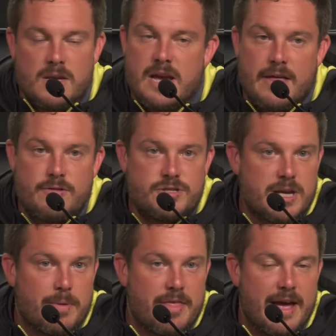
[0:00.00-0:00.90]
Yeah, there's
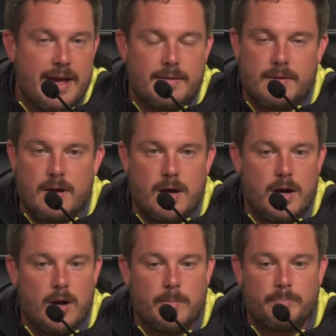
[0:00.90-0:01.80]
some of that,
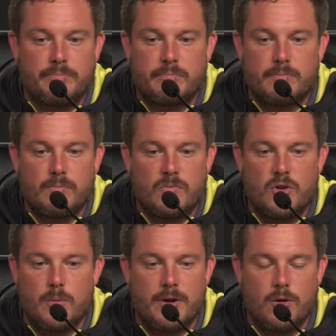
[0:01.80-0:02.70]
you
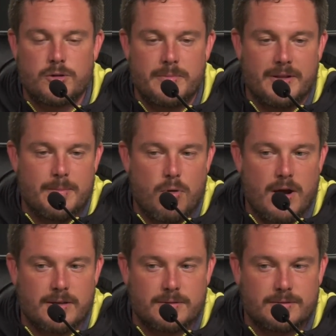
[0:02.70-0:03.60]
know, but ultimately
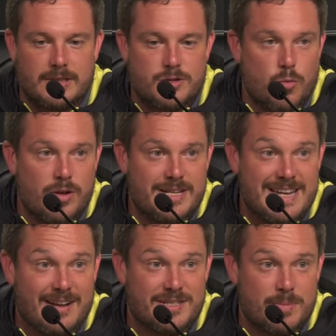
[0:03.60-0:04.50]
Brock is a really
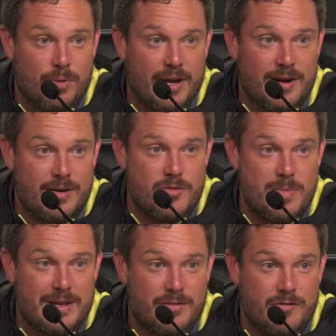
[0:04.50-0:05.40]
talented player, and if you
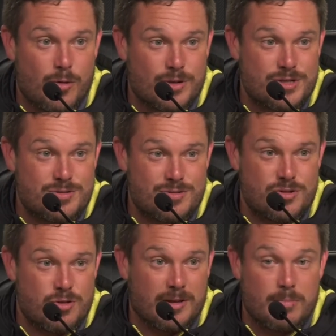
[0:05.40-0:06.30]
make the focus
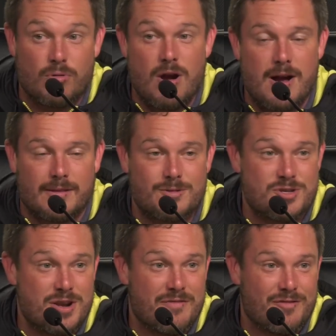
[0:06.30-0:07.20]
strictly Brock,
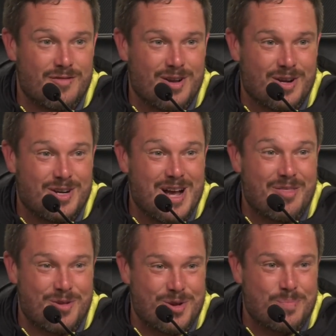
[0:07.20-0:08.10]
there's enough
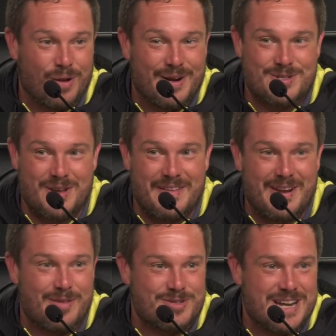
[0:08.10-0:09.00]
other good players on that
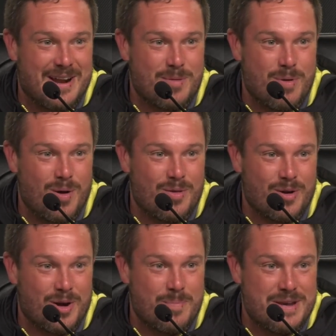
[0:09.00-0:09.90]
other side of the ball that
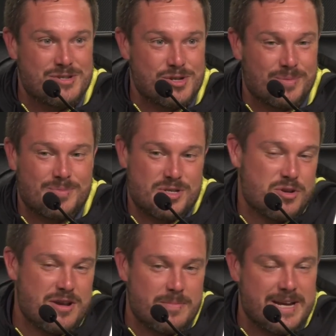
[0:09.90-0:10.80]
are going to beat you. So
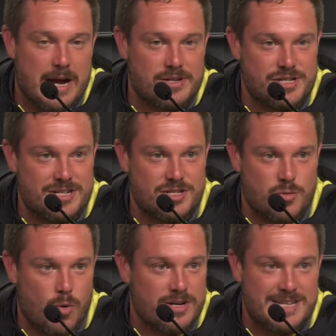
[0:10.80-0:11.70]
you have to be conscientious
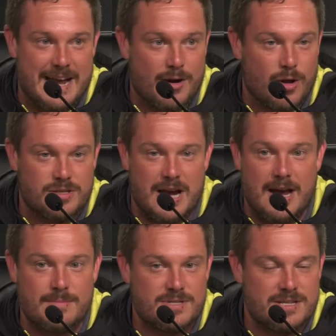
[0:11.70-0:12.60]
of where he's at all
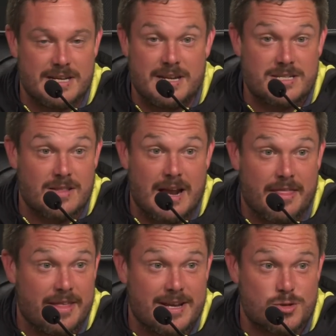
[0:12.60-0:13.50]
times. He does a lot
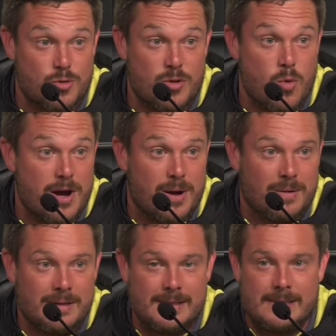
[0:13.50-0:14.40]
of things really well.